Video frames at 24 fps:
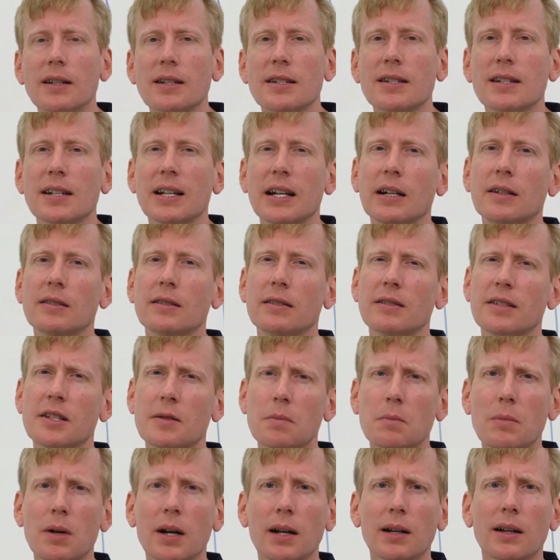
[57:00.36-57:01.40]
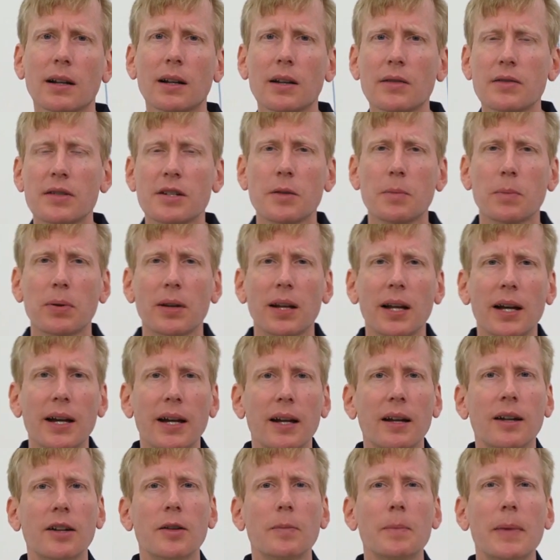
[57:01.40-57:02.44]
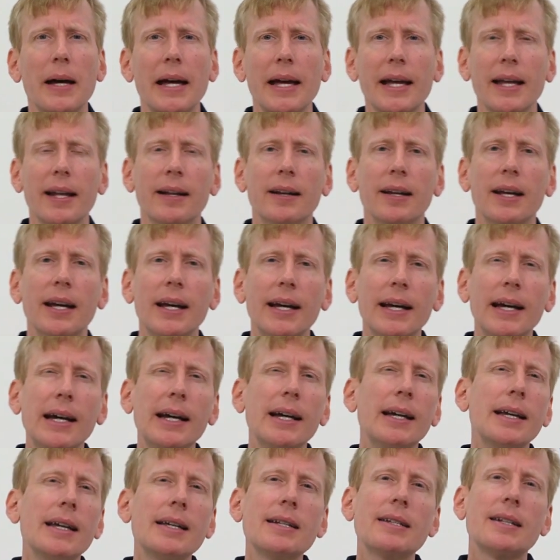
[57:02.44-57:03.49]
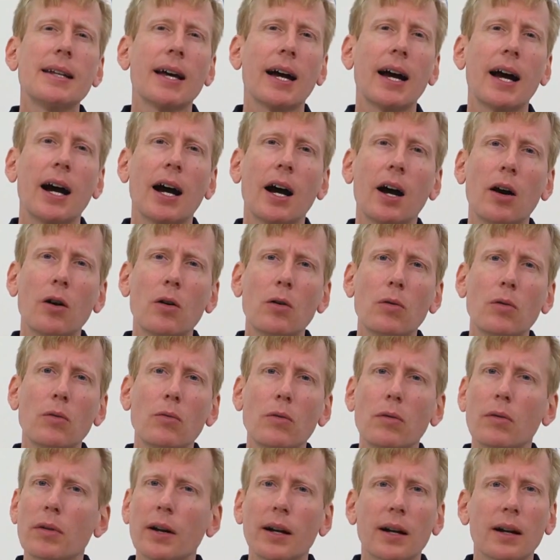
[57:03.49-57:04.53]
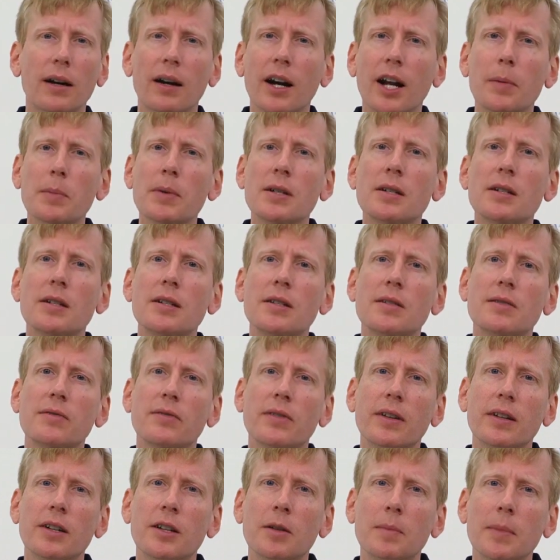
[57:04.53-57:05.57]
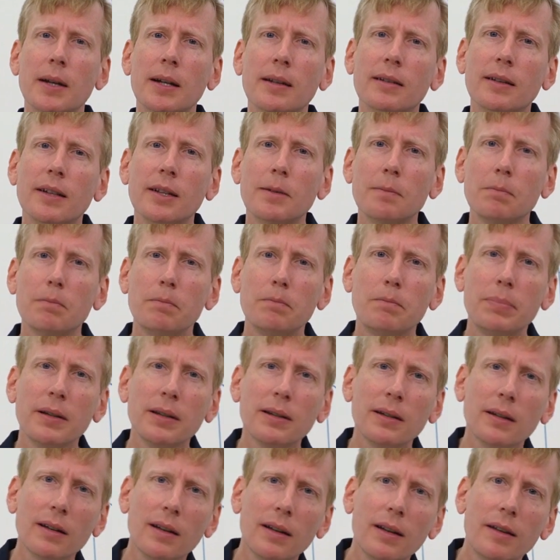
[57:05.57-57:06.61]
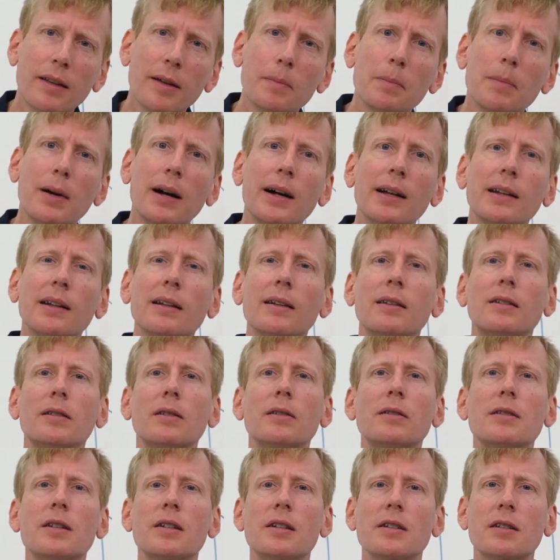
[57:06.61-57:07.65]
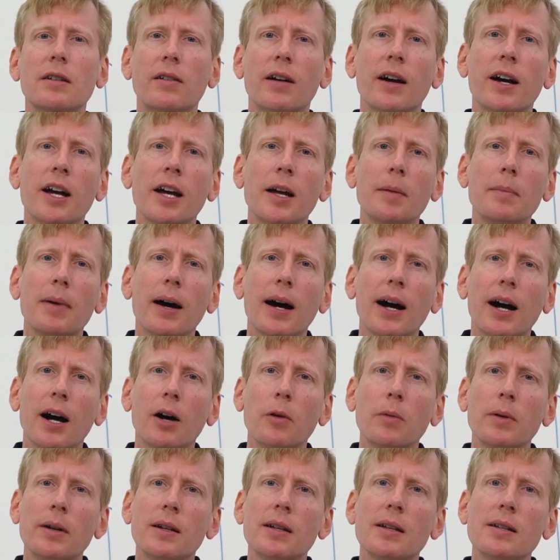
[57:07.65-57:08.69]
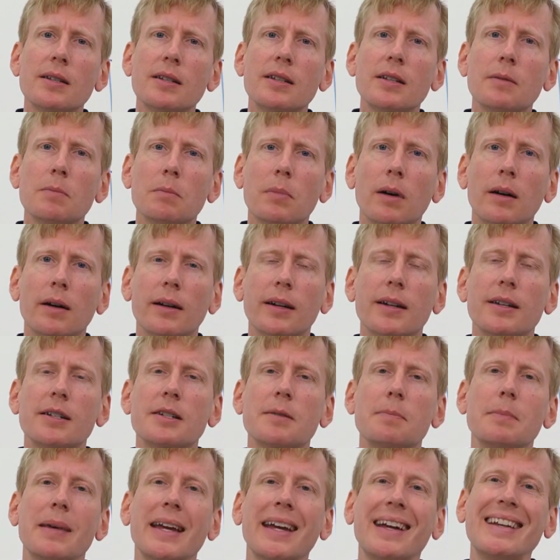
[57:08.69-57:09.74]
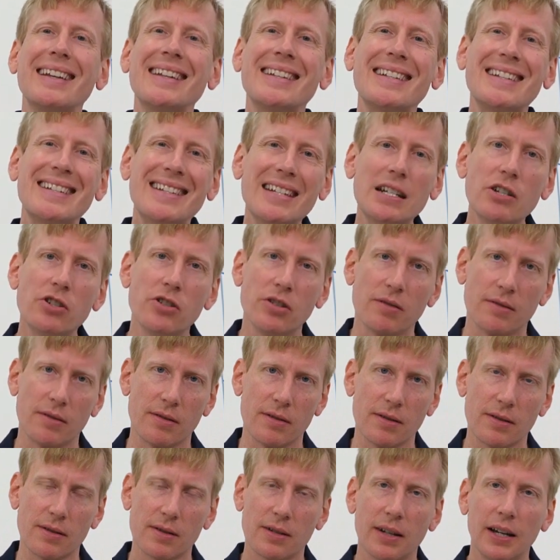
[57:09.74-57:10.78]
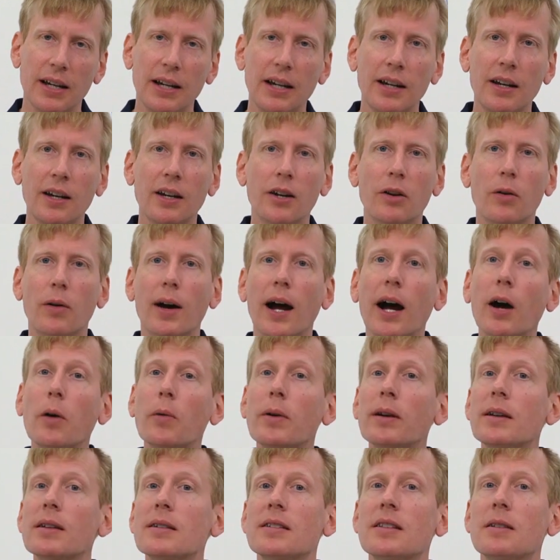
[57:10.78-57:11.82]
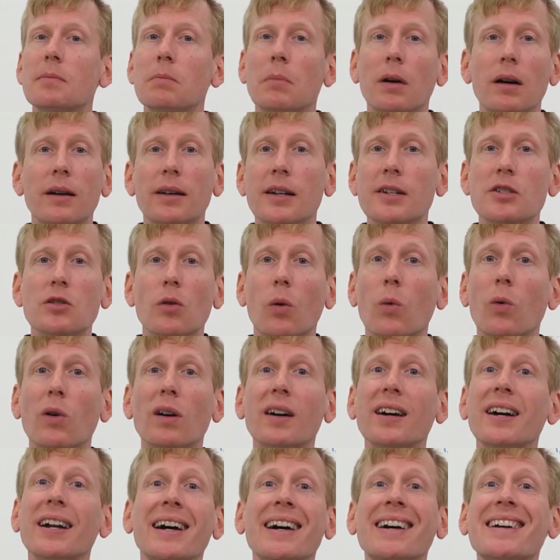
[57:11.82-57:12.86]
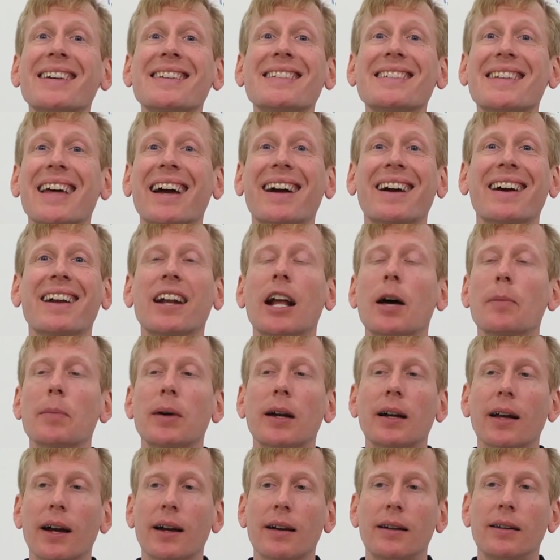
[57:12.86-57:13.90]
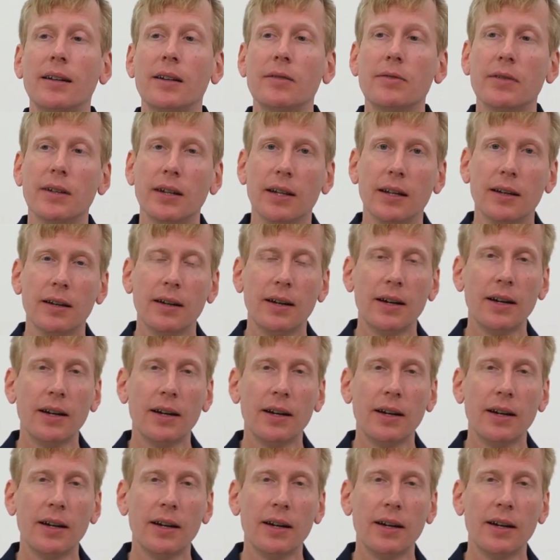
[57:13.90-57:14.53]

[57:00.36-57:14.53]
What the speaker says: this lecture, this model of supply and demand, is how economists fundamentally build the model to describe how it is that markets make decisions, or how it is that markets organize economic activity.